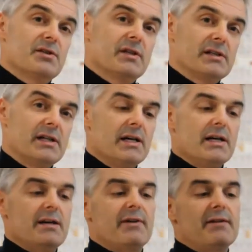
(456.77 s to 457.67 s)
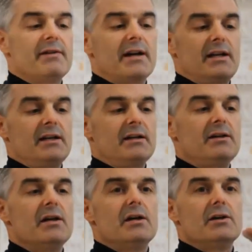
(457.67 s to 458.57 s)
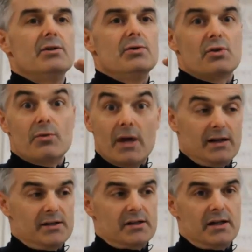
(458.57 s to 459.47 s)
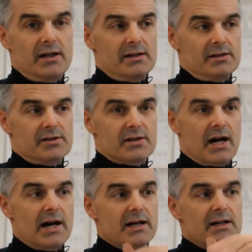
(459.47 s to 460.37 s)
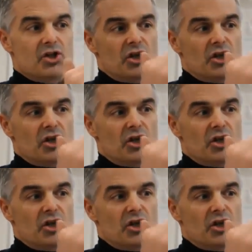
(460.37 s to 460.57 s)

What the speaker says: is that if I've got a kid who is a rocket scientist, I can